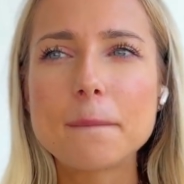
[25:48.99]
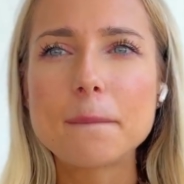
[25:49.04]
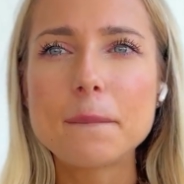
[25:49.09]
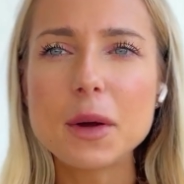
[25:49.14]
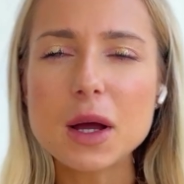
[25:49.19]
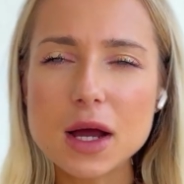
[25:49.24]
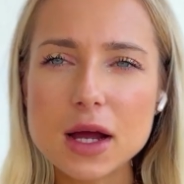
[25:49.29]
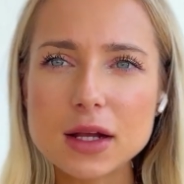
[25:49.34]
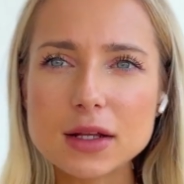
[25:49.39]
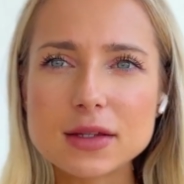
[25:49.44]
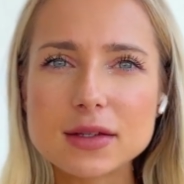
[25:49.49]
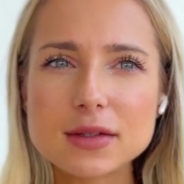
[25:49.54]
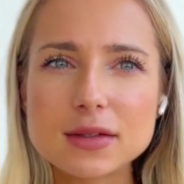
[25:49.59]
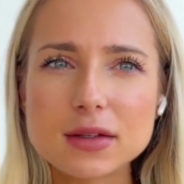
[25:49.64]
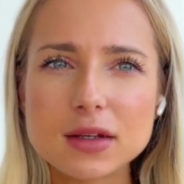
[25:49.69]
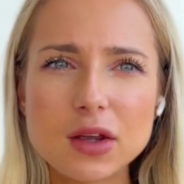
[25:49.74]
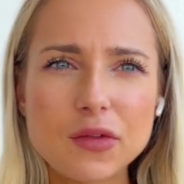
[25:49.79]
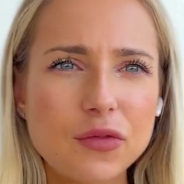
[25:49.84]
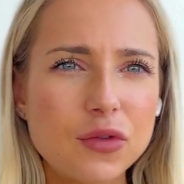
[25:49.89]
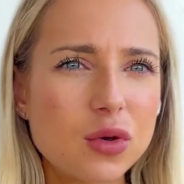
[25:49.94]
But
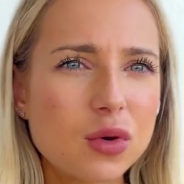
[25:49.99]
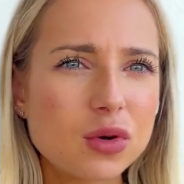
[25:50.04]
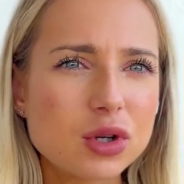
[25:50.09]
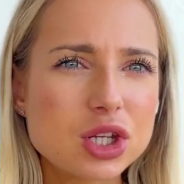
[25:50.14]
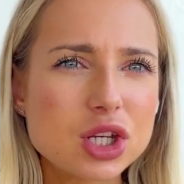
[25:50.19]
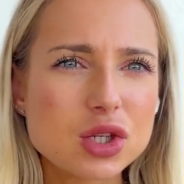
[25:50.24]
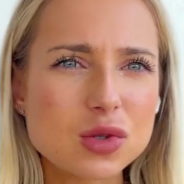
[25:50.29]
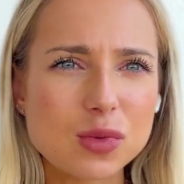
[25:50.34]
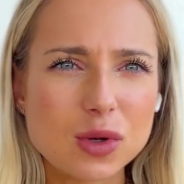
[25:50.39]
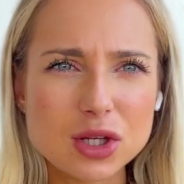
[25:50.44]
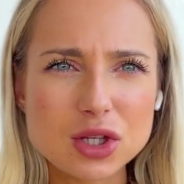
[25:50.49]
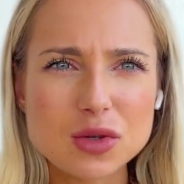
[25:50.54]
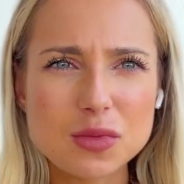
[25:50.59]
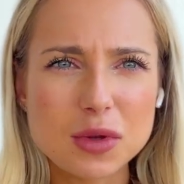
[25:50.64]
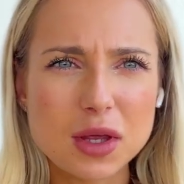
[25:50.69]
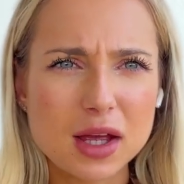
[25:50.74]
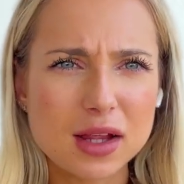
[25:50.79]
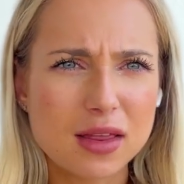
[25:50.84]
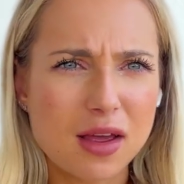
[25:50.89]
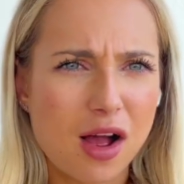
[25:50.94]
if you just want to
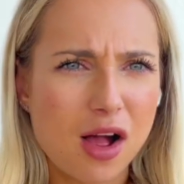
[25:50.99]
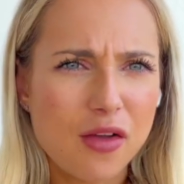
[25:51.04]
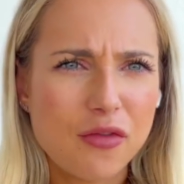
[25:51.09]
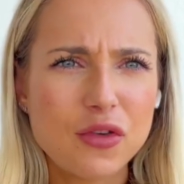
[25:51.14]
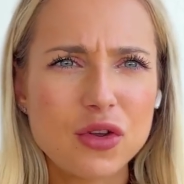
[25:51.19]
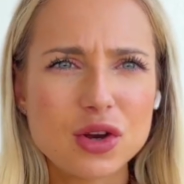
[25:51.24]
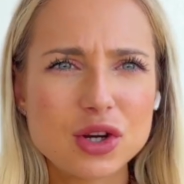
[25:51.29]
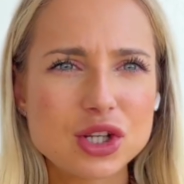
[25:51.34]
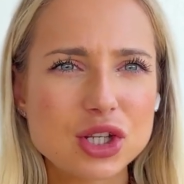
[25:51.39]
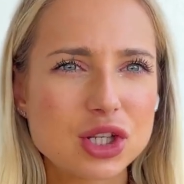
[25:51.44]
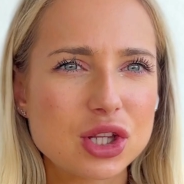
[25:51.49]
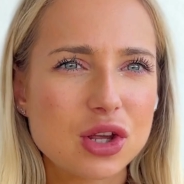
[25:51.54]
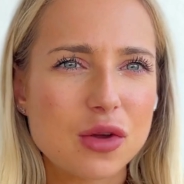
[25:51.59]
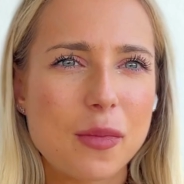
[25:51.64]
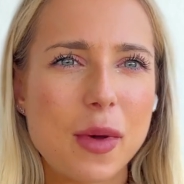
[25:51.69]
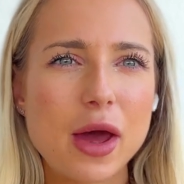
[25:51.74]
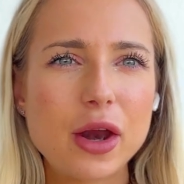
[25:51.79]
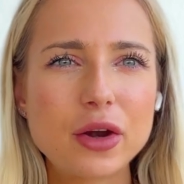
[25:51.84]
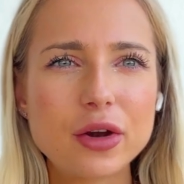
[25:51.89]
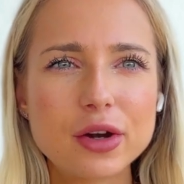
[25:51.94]
get healthier, just look
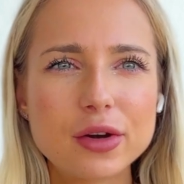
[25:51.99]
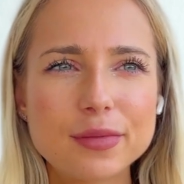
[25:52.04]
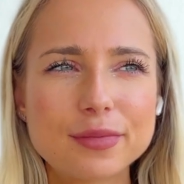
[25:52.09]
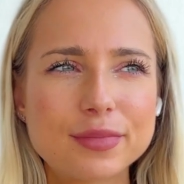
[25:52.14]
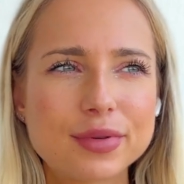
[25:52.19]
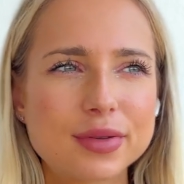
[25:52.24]
better,